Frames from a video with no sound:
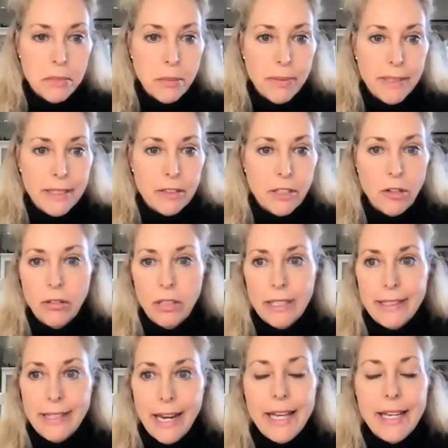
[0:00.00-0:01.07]
to be totally
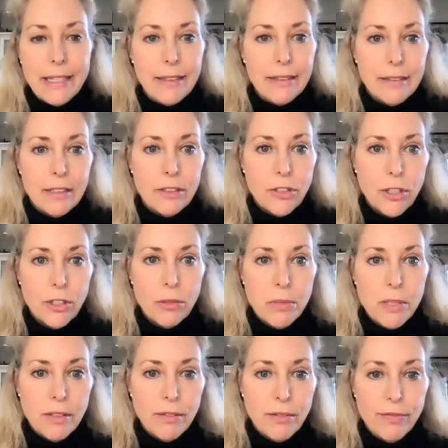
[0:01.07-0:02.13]
naked in
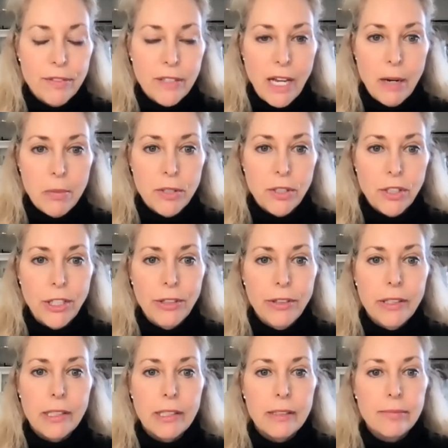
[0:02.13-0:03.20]
terms of
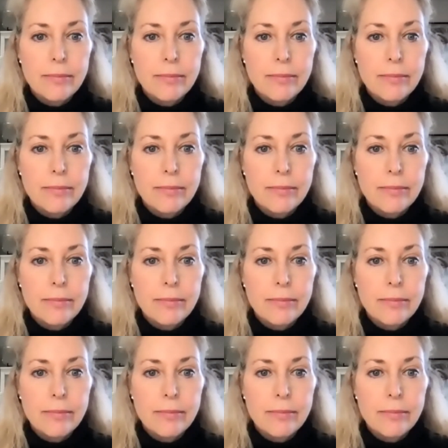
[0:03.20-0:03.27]
cybersecurity.